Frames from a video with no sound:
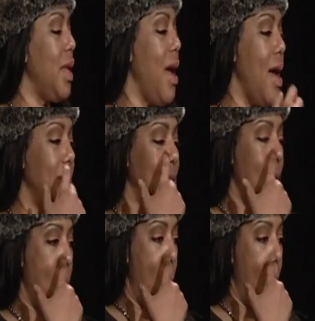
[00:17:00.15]

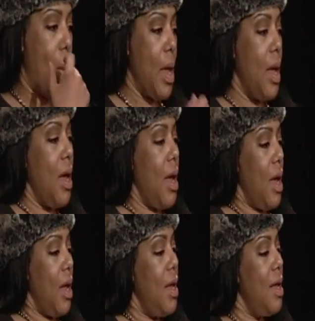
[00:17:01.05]
And
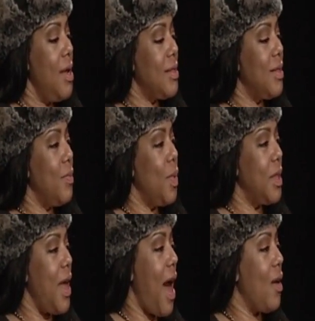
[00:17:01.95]

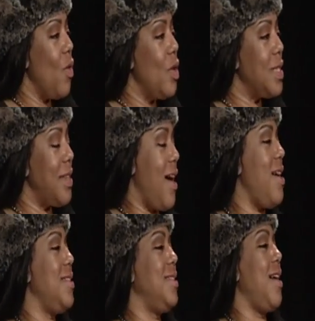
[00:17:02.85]
with that all
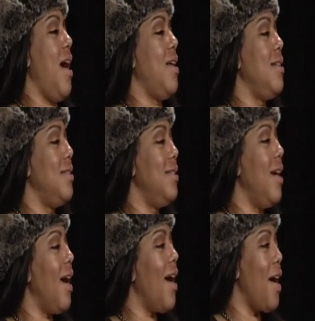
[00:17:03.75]
said, is that
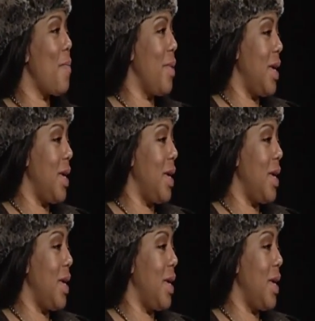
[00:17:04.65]
I'm